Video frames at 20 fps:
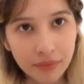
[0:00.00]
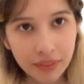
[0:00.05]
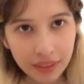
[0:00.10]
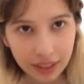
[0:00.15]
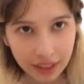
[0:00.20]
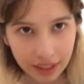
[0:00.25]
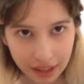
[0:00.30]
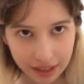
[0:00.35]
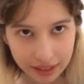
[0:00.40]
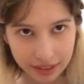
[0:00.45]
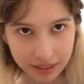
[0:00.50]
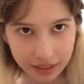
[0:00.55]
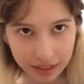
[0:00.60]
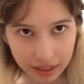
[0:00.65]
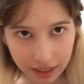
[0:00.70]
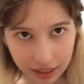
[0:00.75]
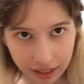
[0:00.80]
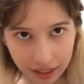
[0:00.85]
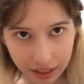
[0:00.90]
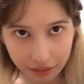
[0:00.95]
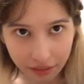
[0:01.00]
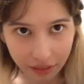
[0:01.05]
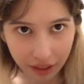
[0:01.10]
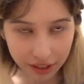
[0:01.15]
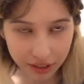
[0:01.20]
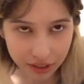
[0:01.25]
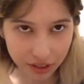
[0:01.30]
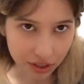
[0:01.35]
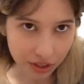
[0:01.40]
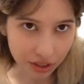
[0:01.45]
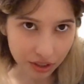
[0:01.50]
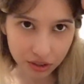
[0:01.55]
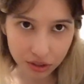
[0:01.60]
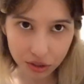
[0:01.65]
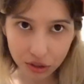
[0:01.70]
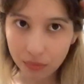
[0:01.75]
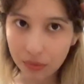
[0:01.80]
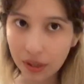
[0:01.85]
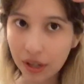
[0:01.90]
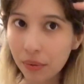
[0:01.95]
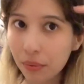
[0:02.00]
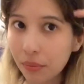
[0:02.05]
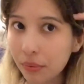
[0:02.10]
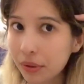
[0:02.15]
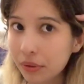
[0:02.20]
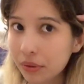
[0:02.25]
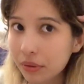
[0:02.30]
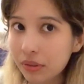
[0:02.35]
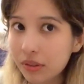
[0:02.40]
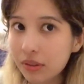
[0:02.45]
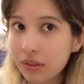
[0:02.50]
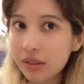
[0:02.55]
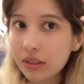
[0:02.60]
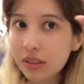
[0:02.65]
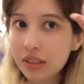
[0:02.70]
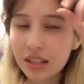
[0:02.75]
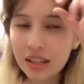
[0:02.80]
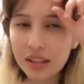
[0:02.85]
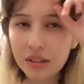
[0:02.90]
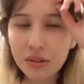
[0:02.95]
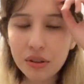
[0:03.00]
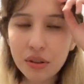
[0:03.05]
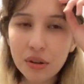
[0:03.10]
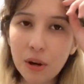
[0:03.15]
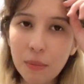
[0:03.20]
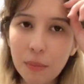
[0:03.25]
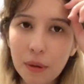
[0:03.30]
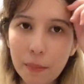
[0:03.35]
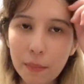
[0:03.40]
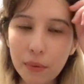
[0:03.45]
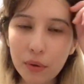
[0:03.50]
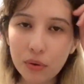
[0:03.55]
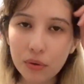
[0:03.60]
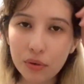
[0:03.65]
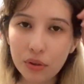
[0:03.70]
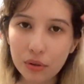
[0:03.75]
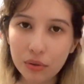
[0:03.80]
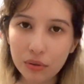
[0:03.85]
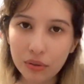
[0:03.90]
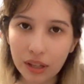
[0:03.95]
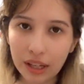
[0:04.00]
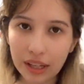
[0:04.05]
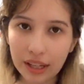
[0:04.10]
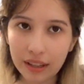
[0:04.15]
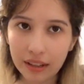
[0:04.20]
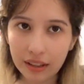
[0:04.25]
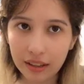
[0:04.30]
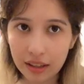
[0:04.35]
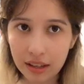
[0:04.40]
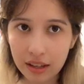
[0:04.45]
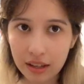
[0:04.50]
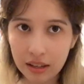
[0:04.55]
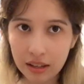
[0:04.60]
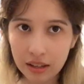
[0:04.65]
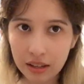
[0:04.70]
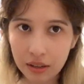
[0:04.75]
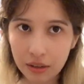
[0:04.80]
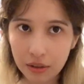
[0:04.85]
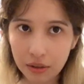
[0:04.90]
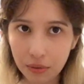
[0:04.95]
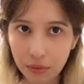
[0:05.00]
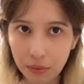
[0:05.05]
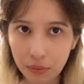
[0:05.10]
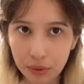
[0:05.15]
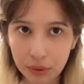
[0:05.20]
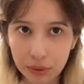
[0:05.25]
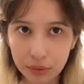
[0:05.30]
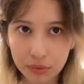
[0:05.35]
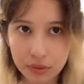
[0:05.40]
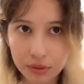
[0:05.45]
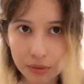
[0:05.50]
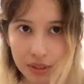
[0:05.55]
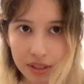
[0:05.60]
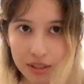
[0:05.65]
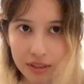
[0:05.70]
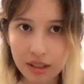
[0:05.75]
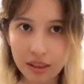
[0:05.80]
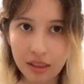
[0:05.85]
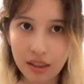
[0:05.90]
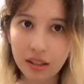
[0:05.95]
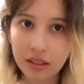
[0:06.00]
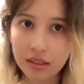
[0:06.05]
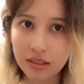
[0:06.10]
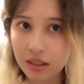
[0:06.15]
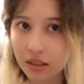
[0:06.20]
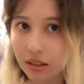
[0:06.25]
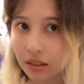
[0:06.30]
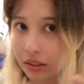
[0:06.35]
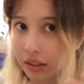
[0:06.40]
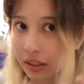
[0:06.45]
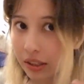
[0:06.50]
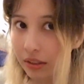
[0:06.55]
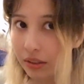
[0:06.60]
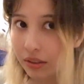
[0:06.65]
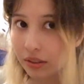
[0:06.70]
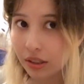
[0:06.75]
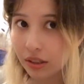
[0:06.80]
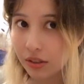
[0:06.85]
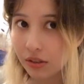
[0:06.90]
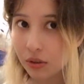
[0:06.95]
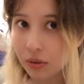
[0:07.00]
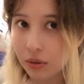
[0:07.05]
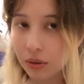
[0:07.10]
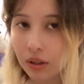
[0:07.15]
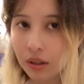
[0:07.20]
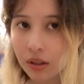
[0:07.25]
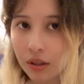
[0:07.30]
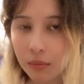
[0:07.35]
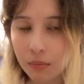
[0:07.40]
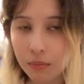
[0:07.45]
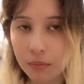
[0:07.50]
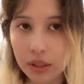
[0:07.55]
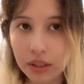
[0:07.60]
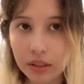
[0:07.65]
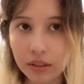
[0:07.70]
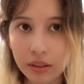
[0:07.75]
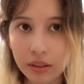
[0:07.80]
asking if I should do my roots, because I know there are people who don't like roots because they think it's ugly and such, but